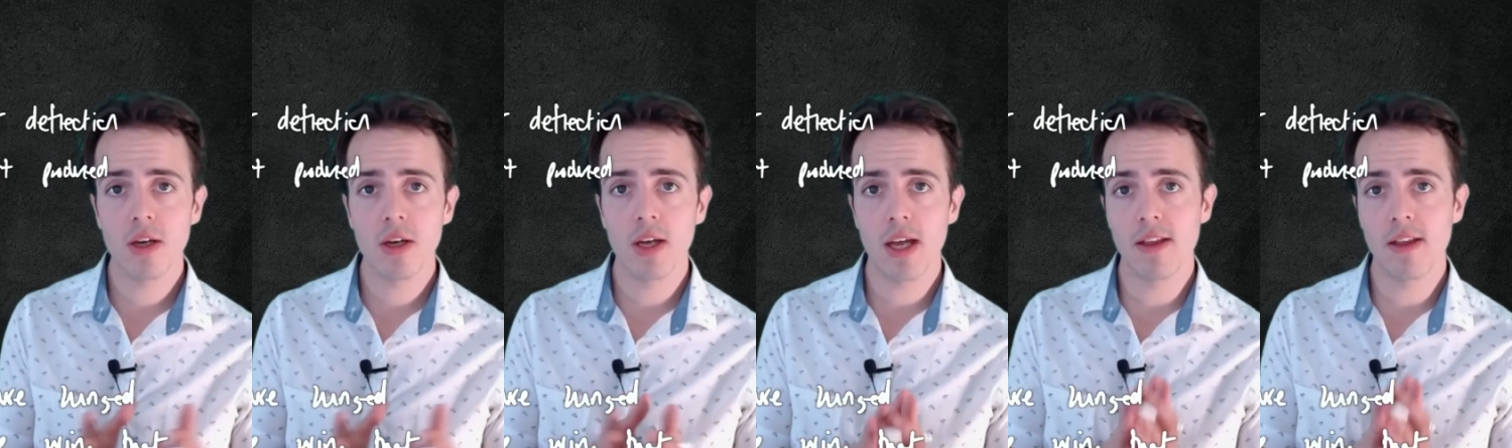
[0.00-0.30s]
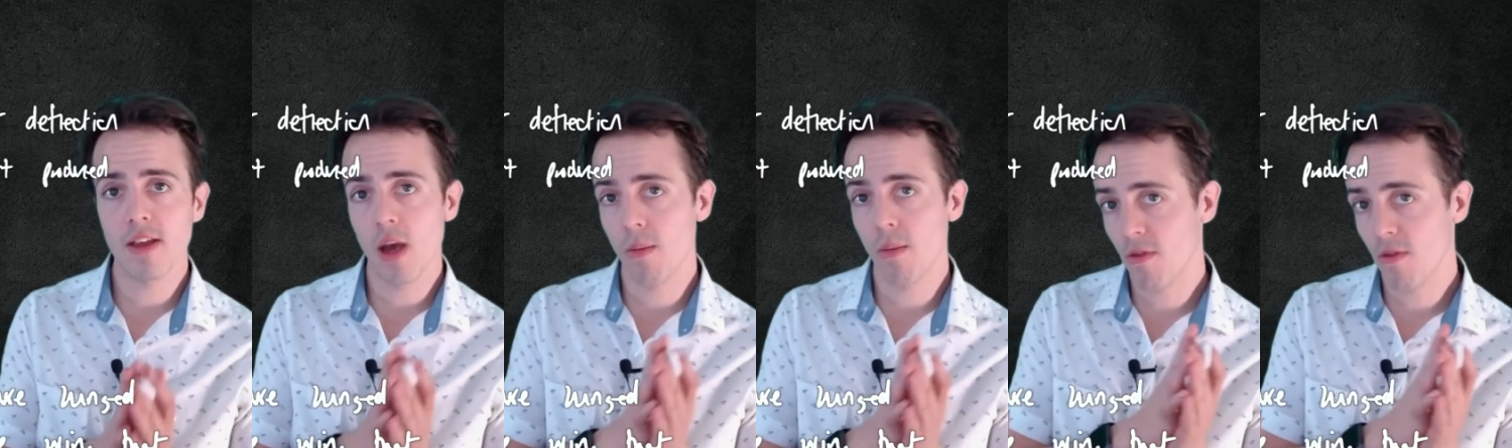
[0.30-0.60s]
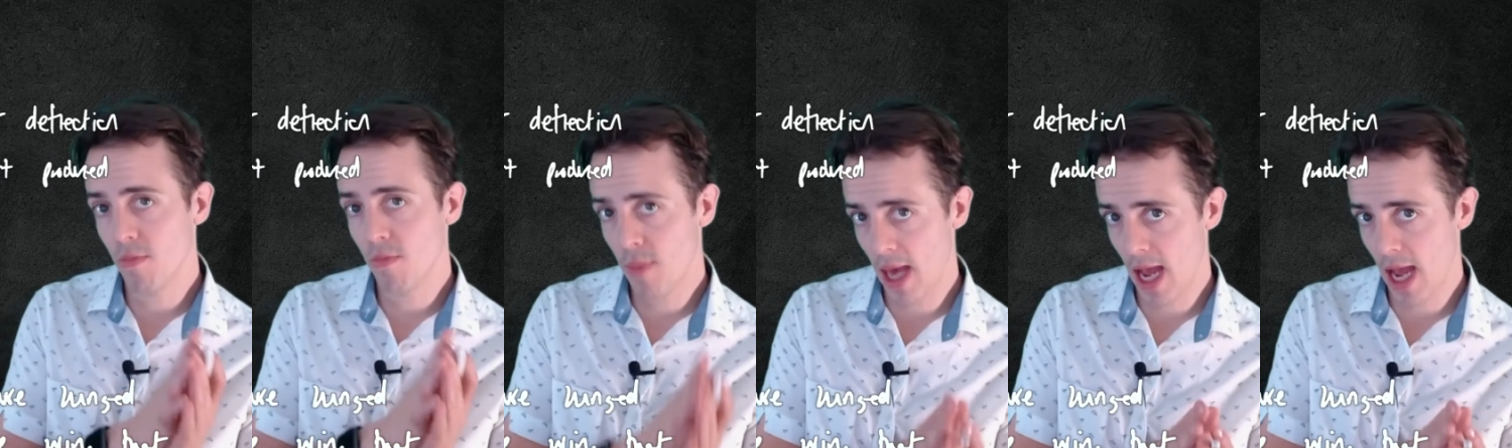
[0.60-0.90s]
in terms
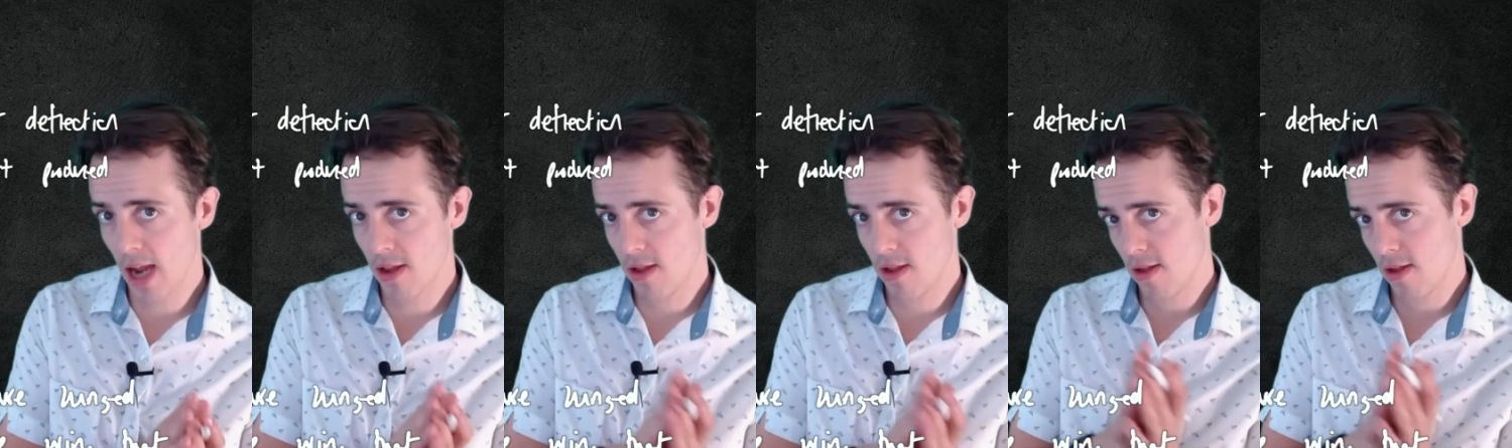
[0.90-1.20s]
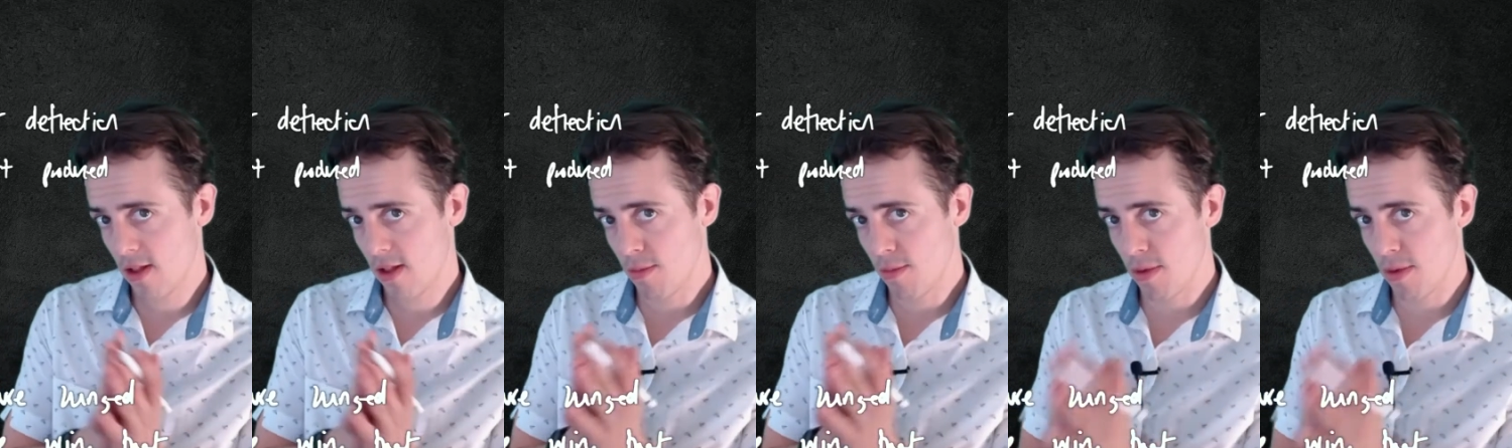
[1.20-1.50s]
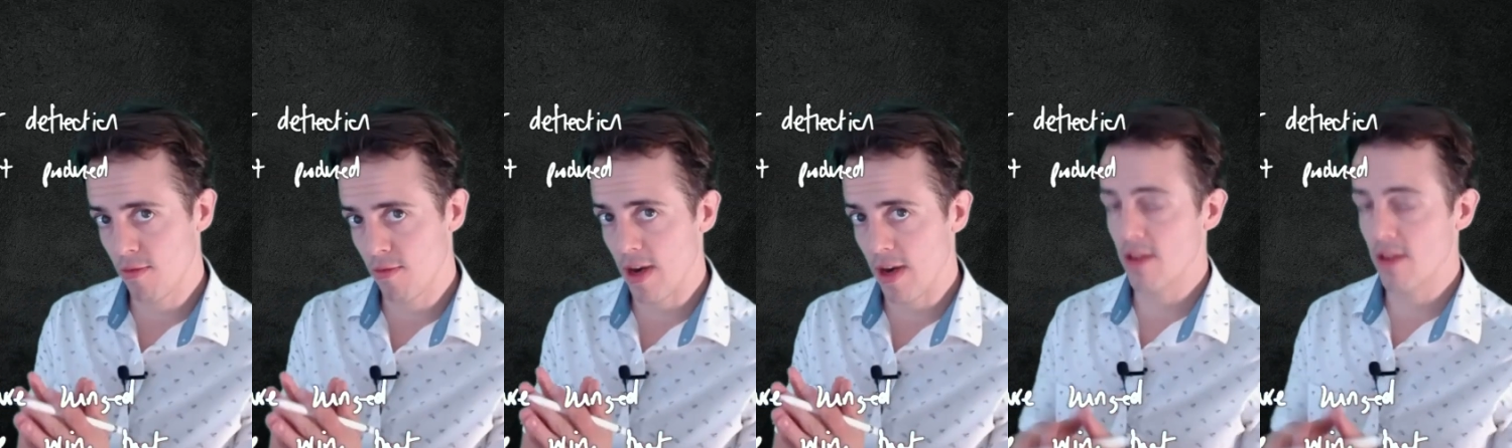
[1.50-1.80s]
of pitch to be
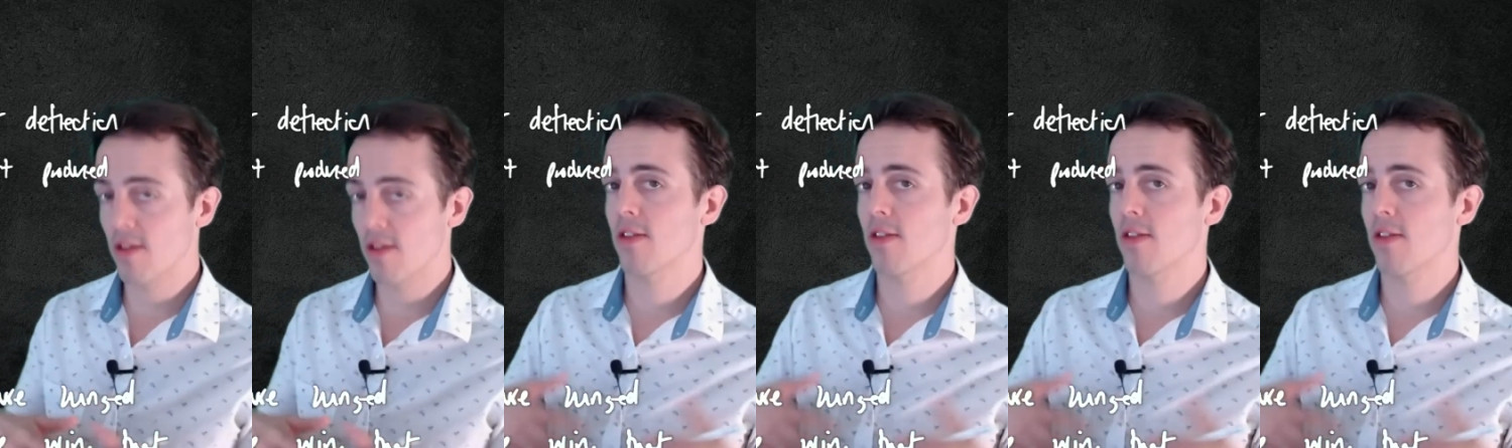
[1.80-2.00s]
reached.